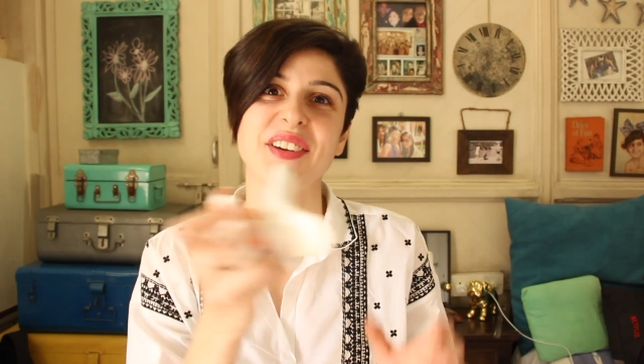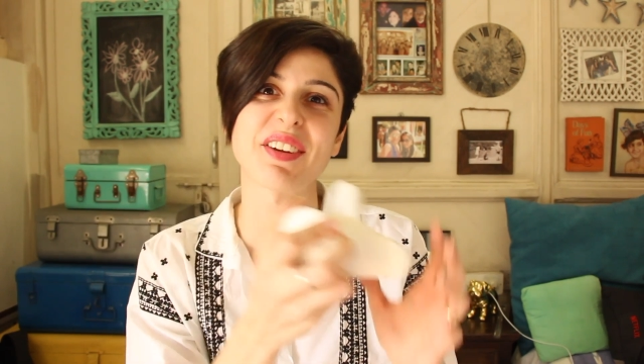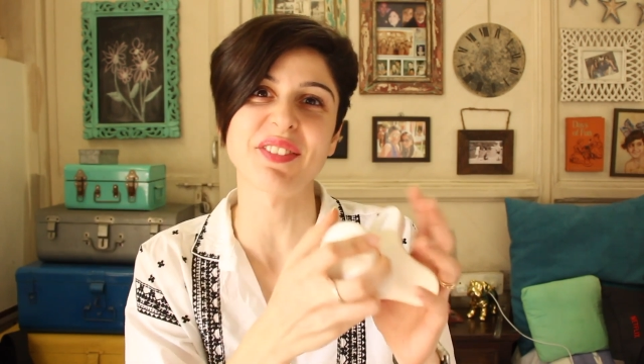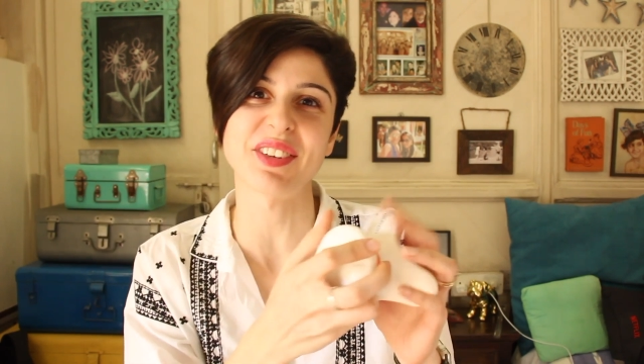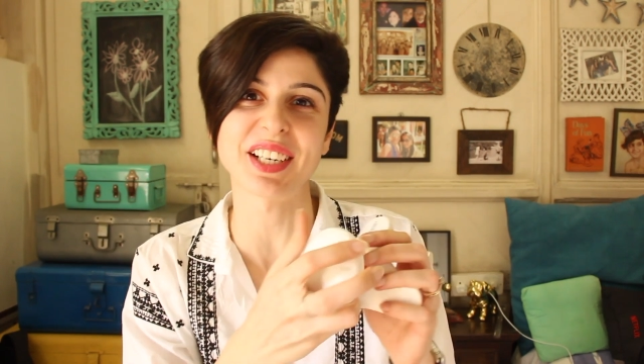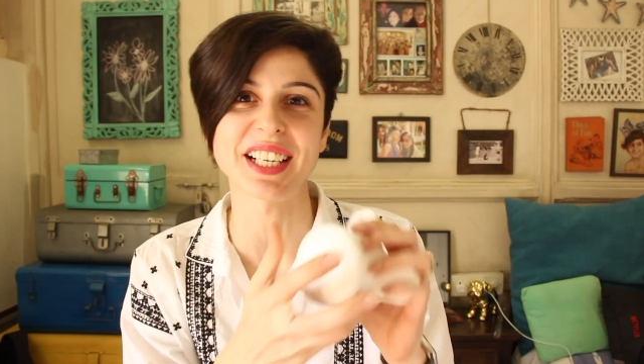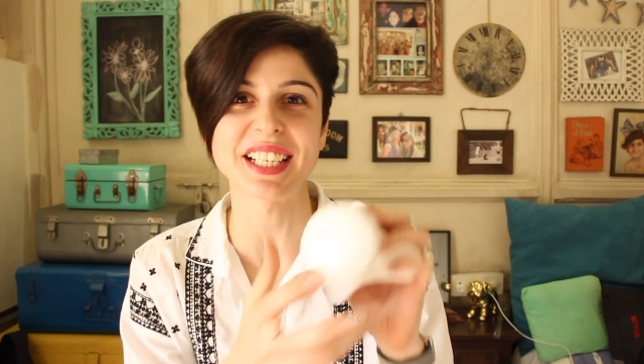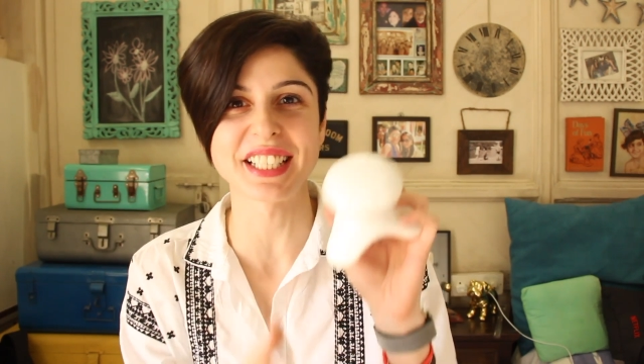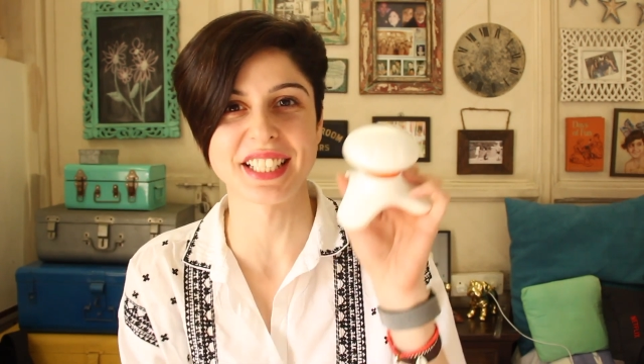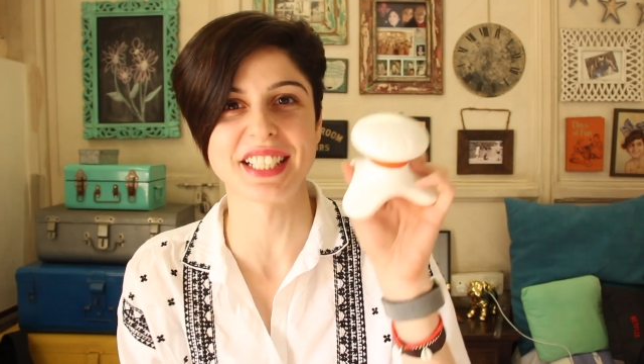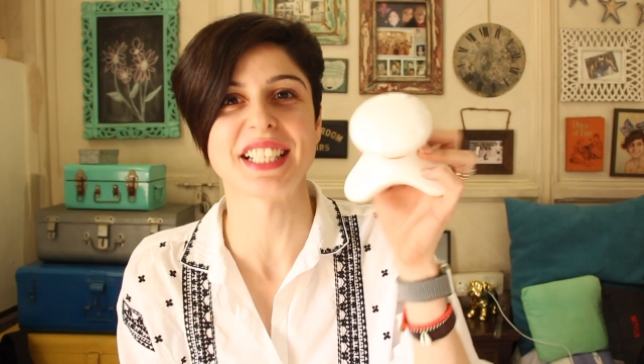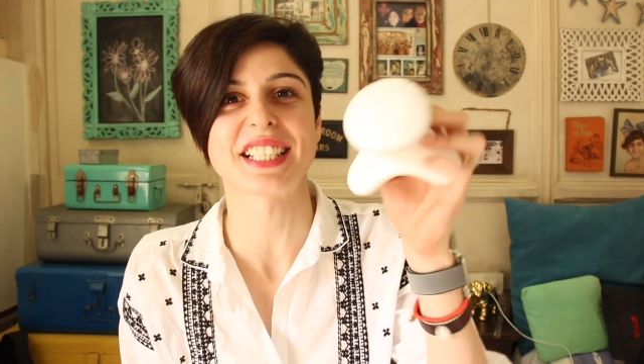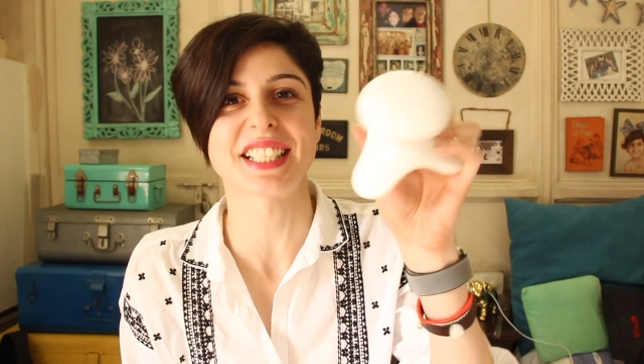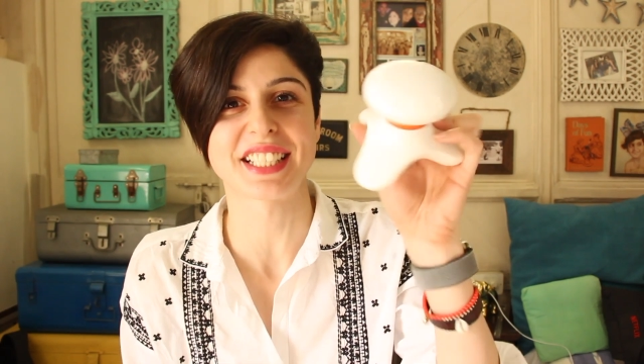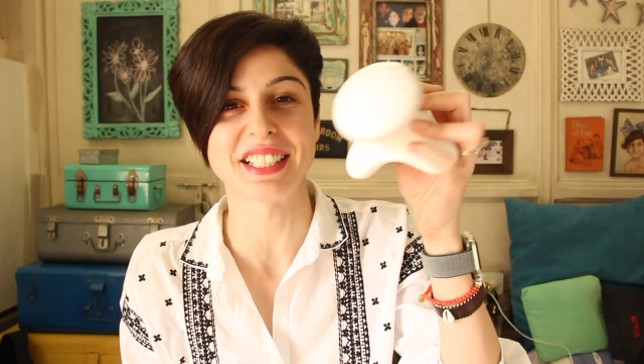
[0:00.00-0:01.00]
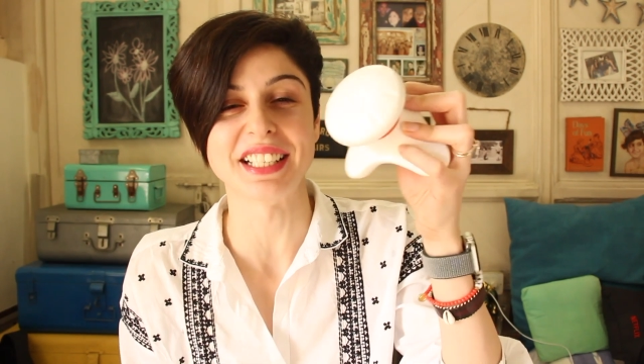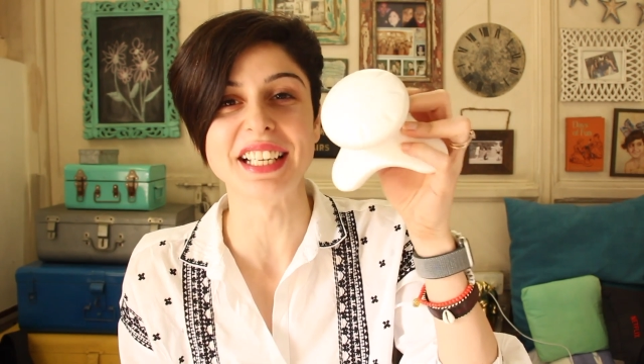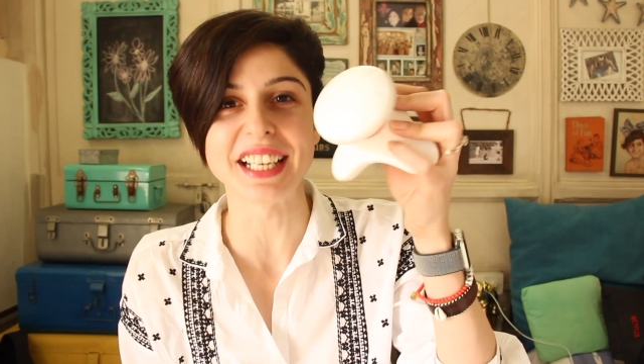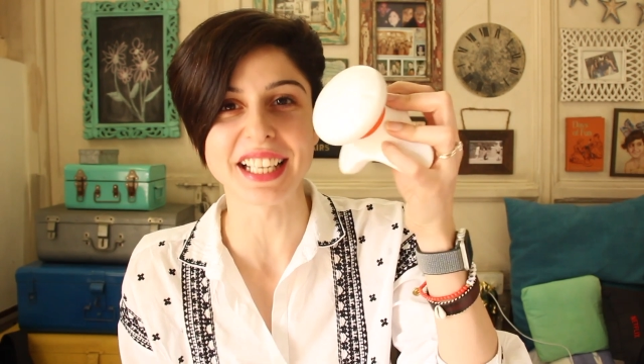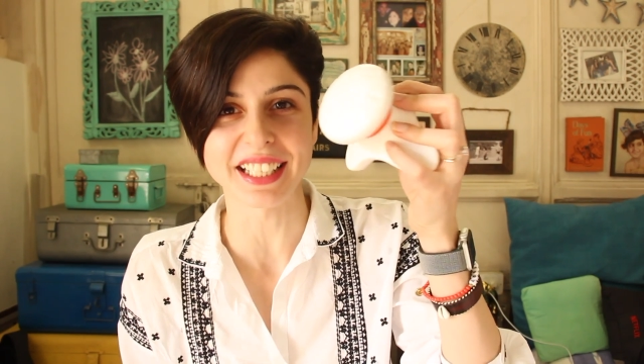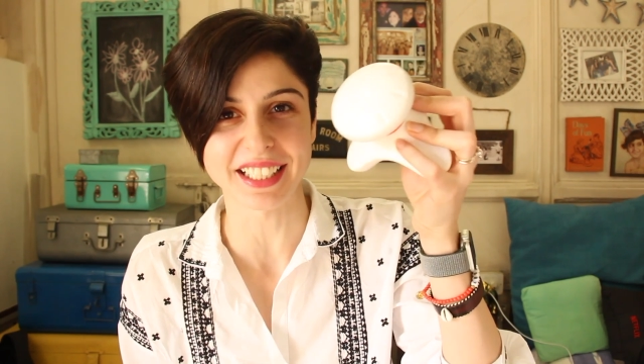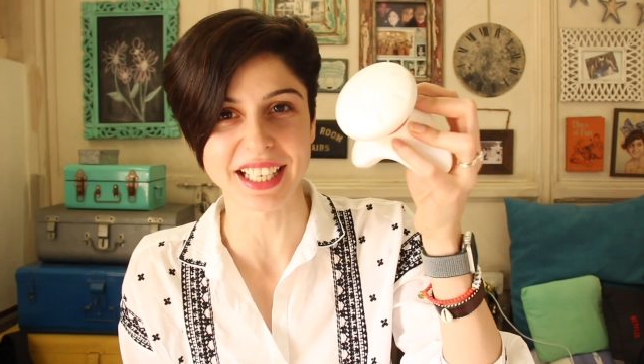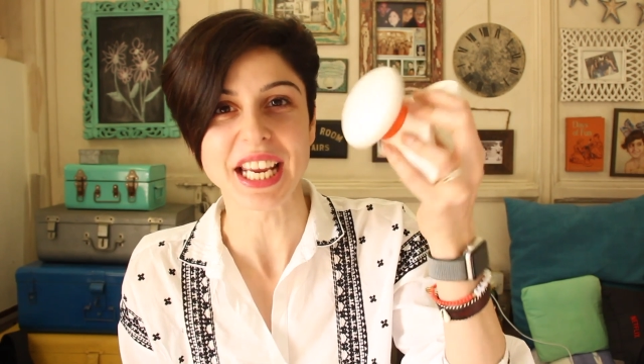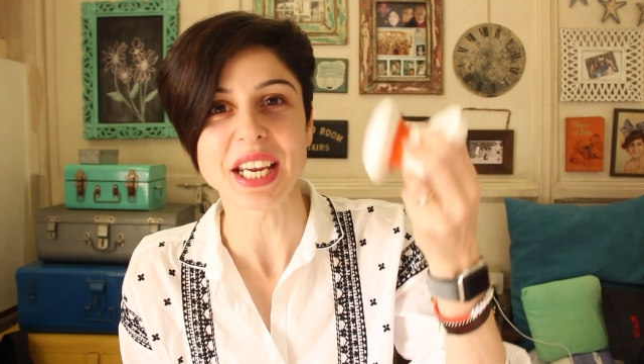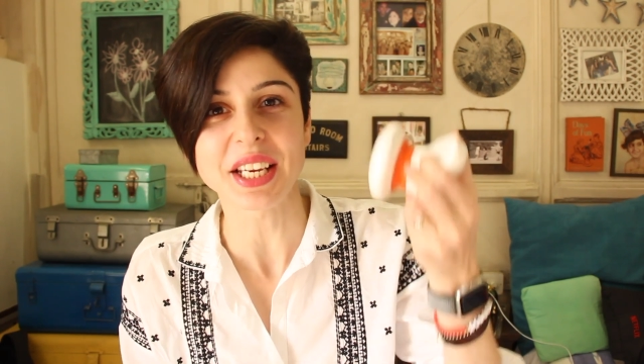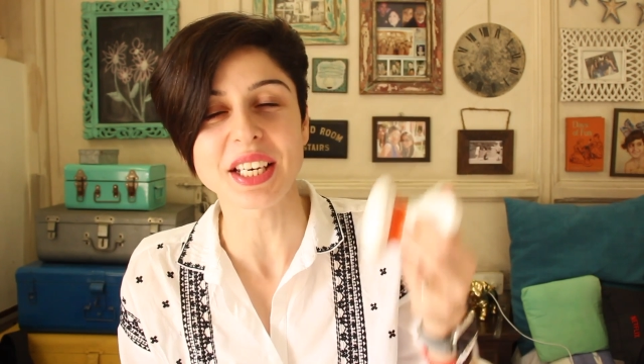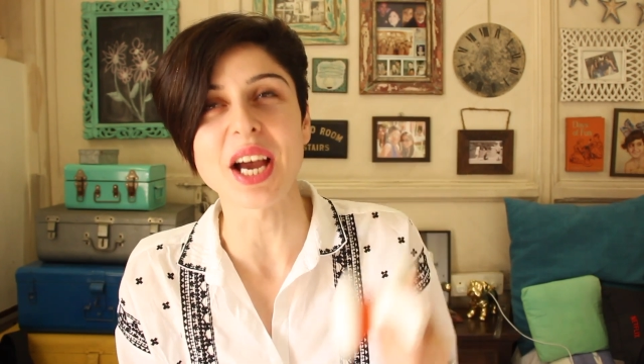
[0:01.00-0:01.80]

favorite is this little thing.